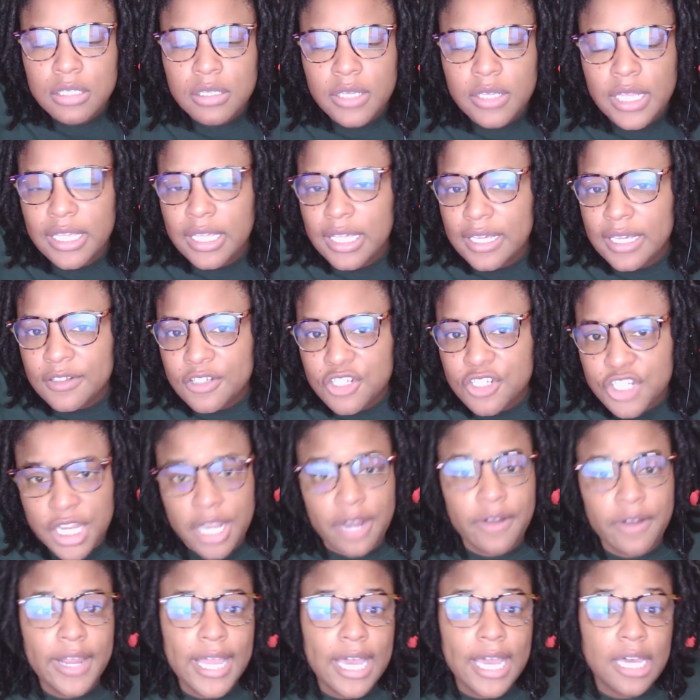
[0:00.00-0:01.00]
They kicked
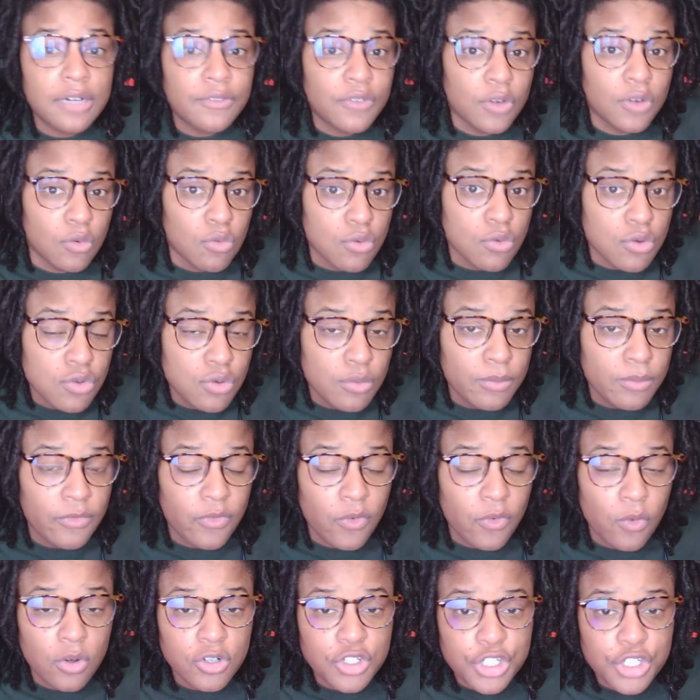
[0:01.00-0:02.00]
Sherry out of her room
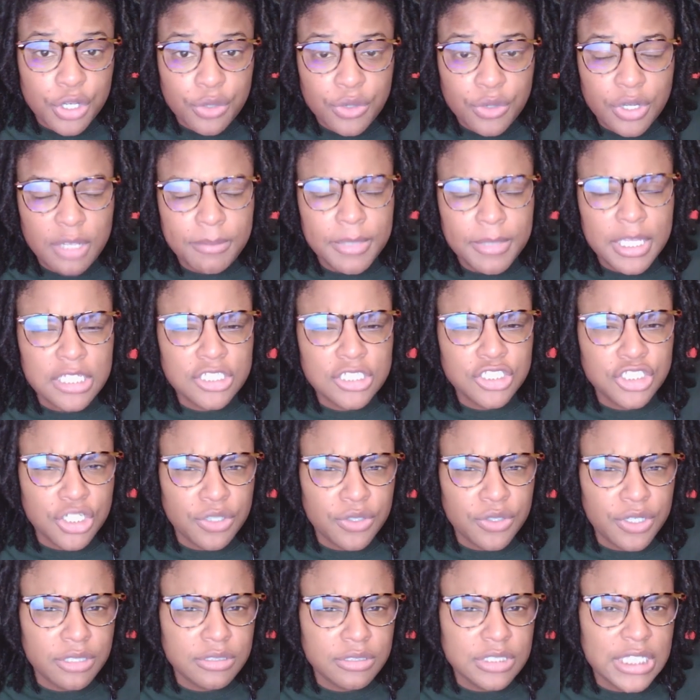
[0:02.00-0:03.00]
for Jodi because
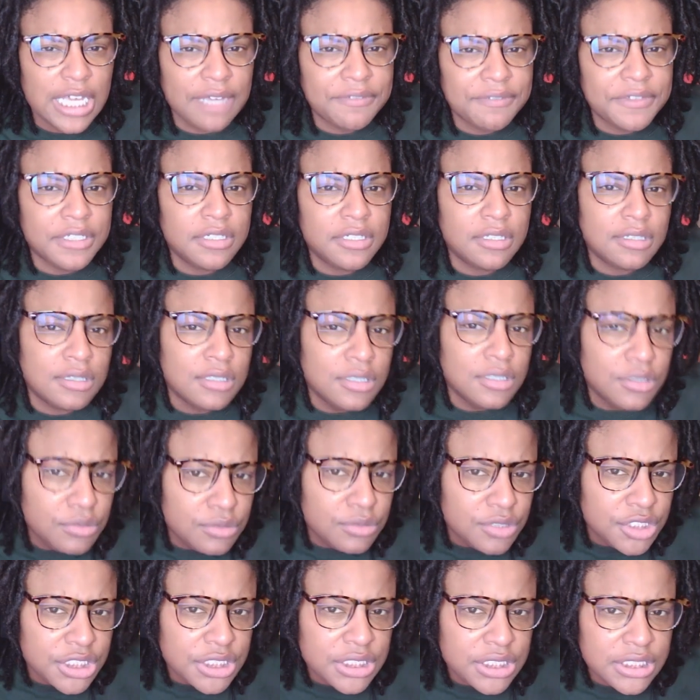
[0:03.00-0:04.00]
Jodi was having
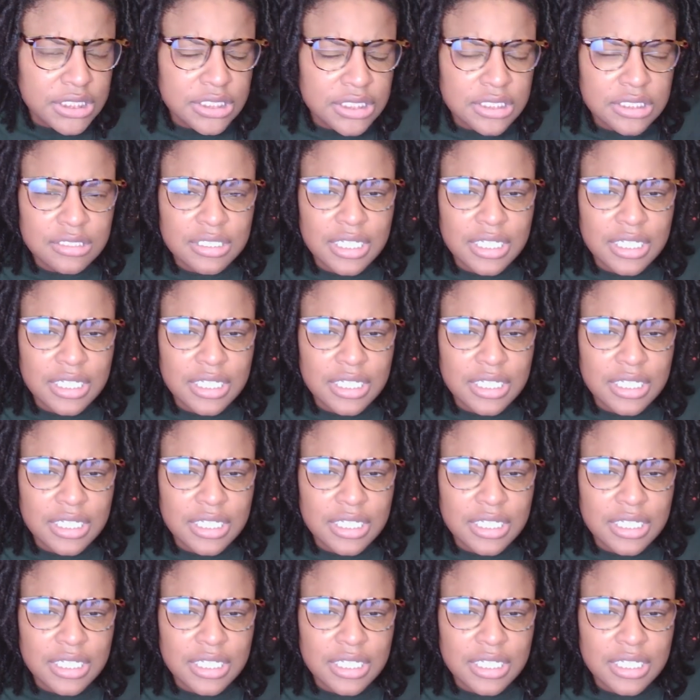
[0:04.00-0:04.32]
delusions,